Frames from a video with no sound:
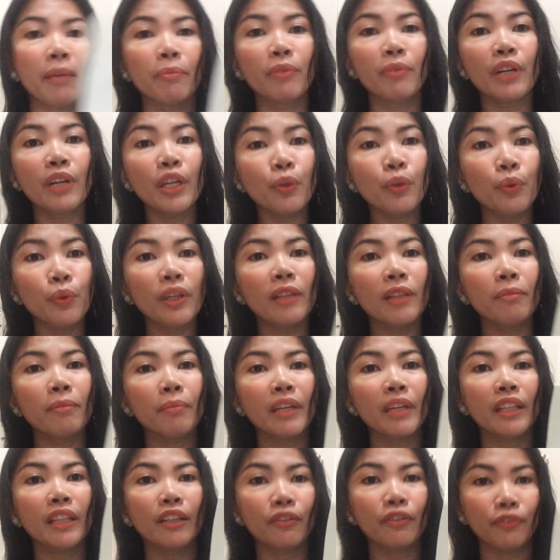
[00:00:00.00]
bring with
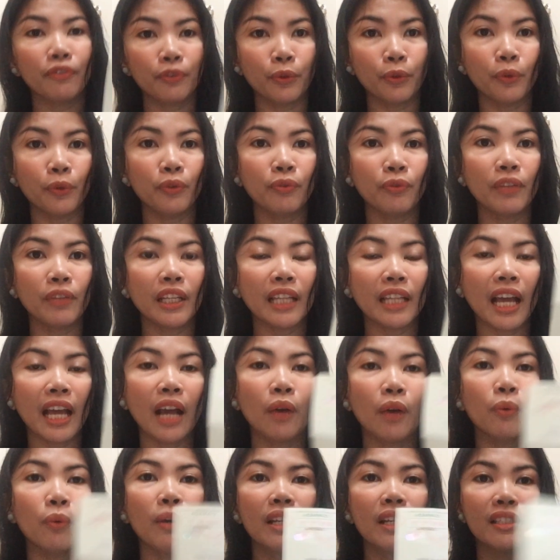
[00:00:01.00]
me the proof that
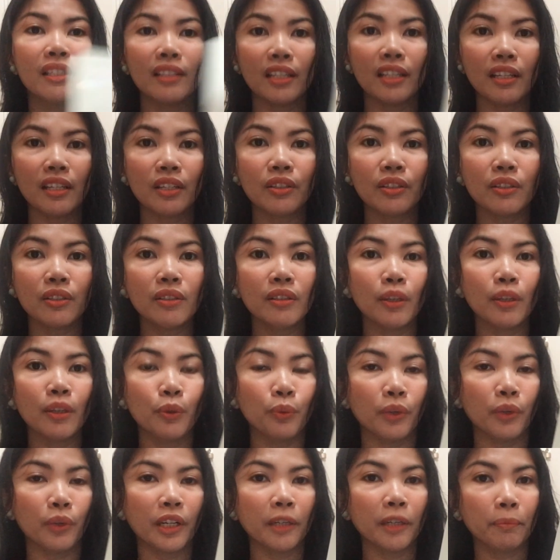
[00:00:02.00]
I was issued
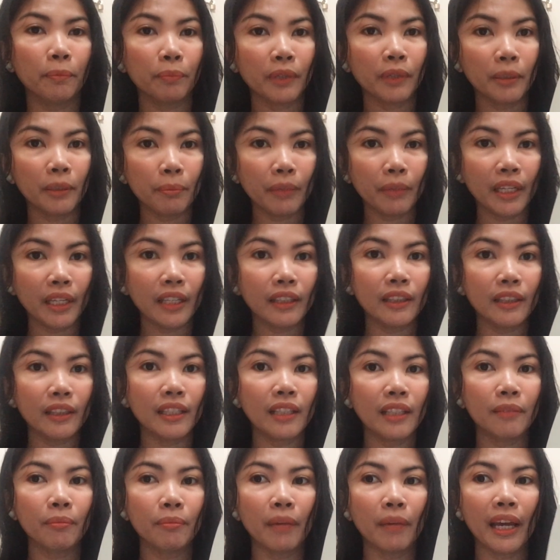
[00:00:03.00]
a work
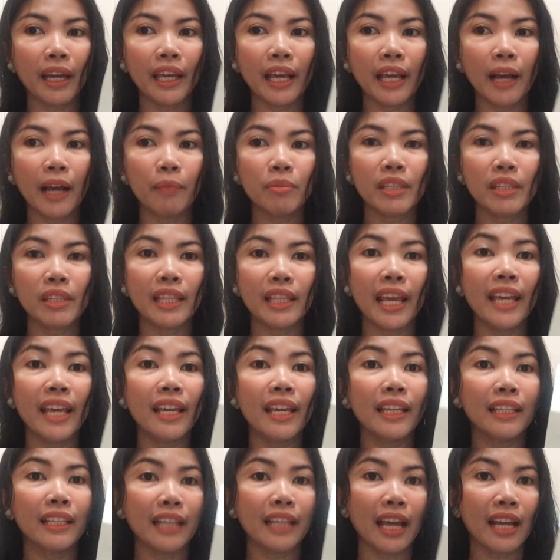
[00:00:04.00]
permit, that my
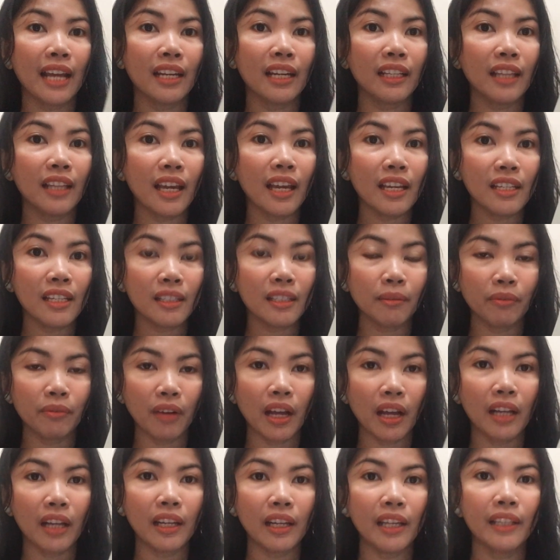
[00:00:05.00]
stay in Canada is
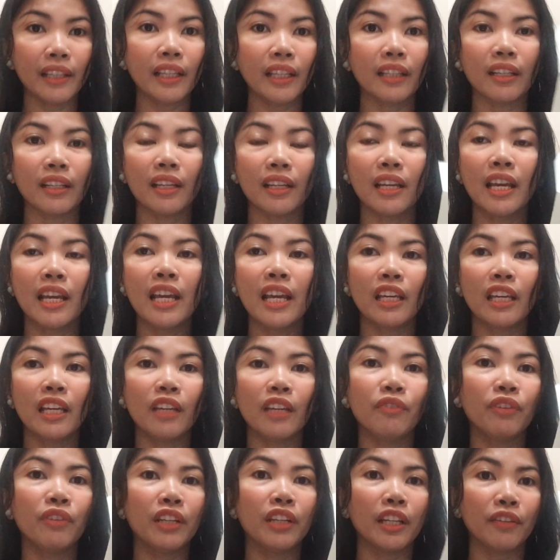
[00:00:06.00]
valid, and
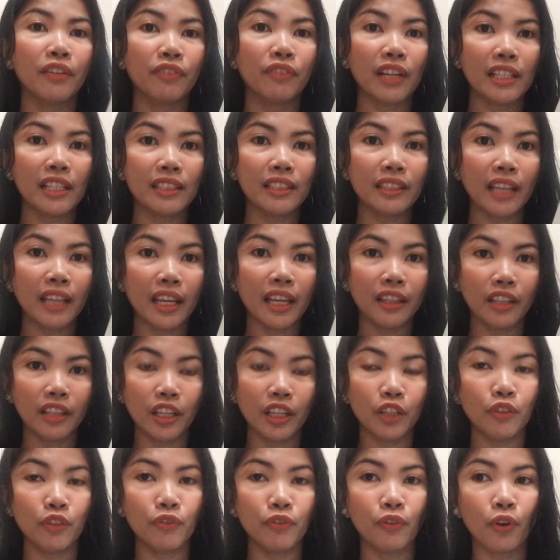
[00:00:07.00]
even if I stayed
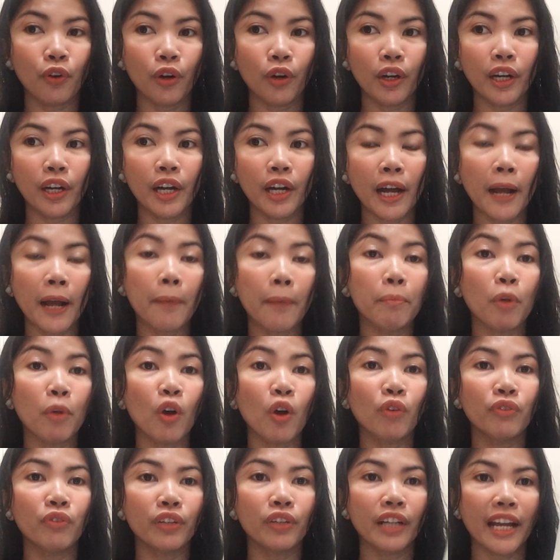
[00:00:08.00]
there for
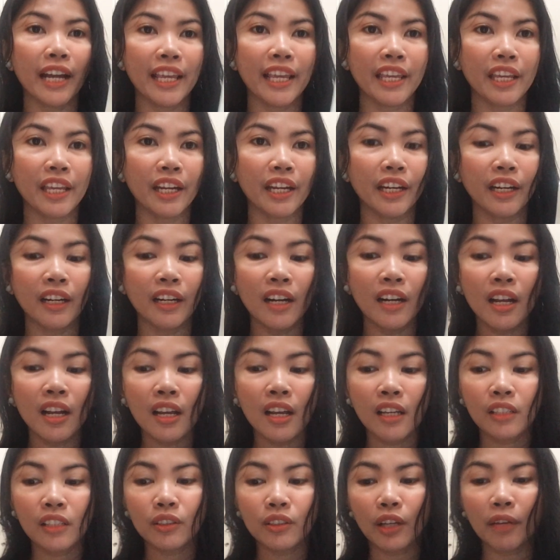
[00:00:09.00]
over a year.
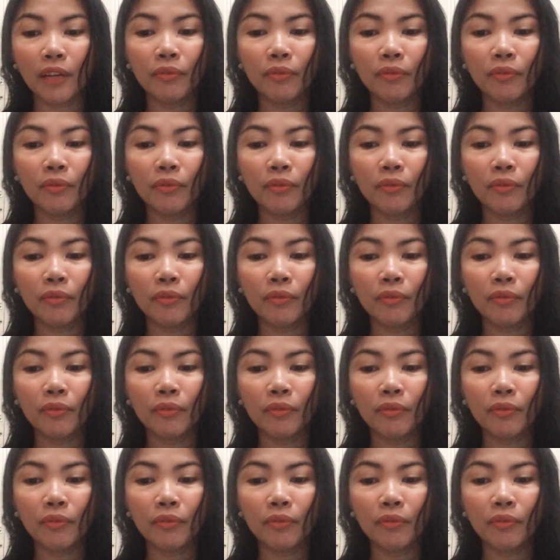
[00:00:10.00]
So I